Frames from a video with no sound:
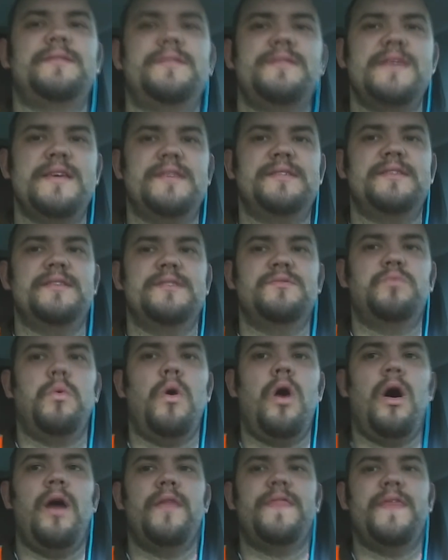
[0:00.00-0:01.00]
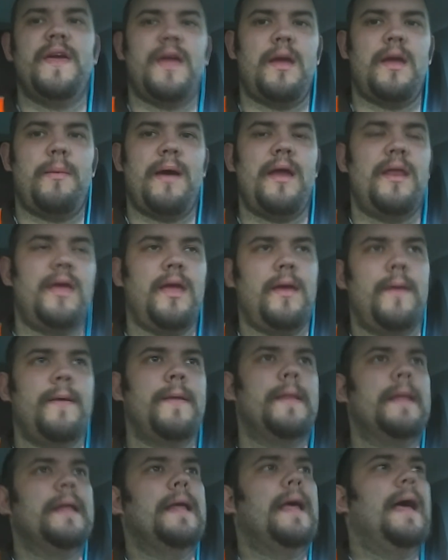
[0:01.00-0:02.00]
this is what I think about it.
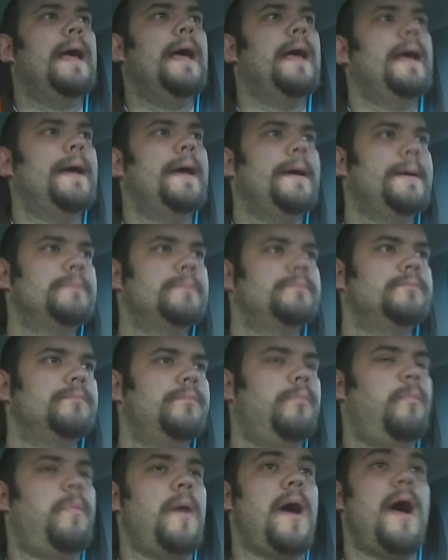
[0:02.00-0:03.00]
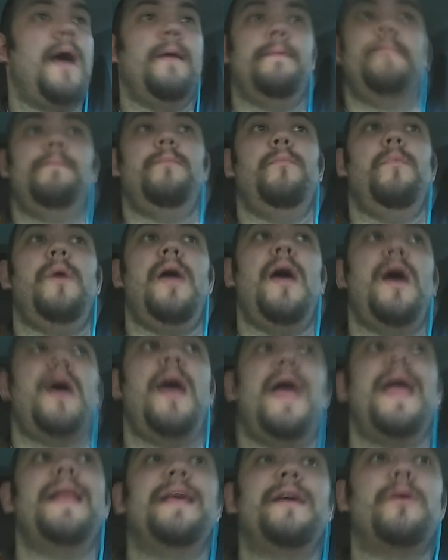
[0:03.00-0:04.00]
But any